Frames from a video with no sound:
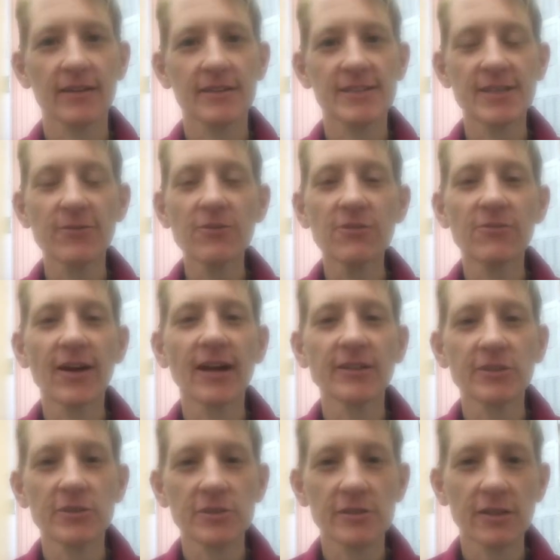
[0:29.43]
Several
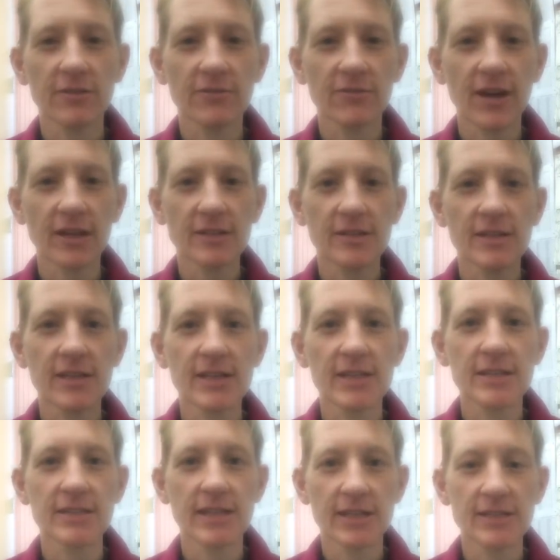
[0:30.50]
factors affect the
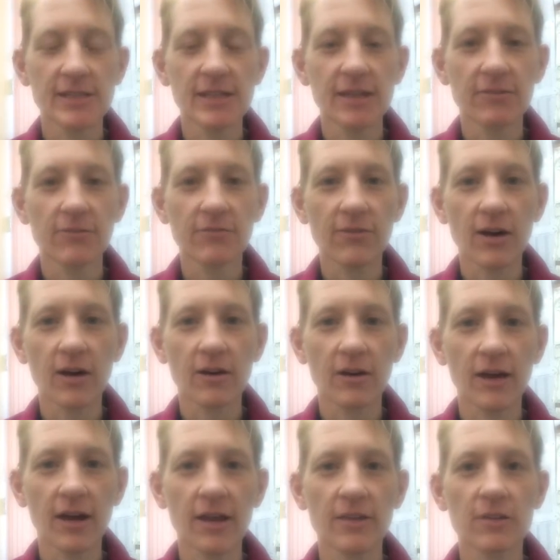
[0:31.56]
intensity of a
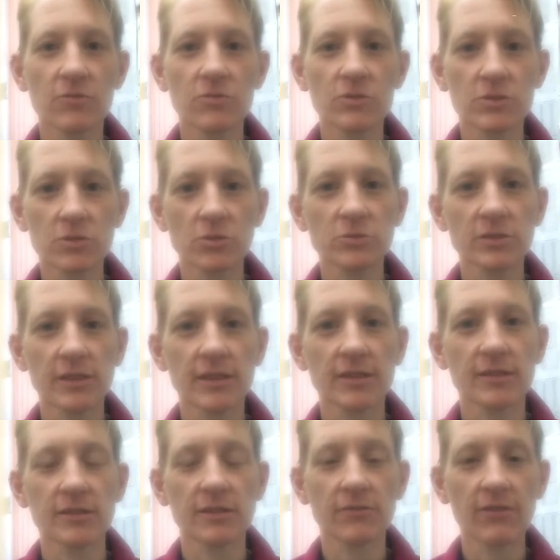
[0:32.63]
fire and the
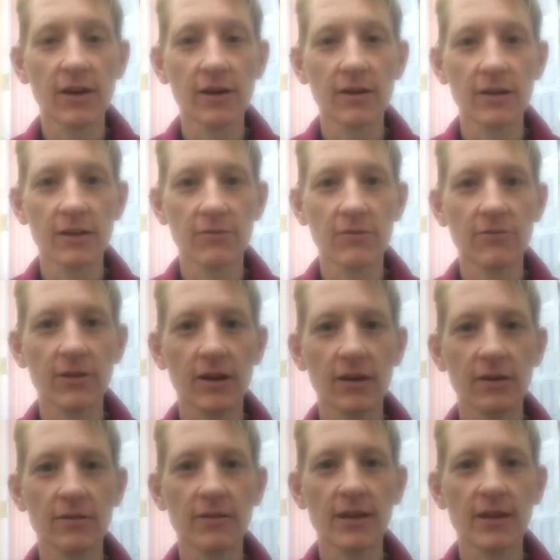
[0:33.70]
resulting severity of the fire,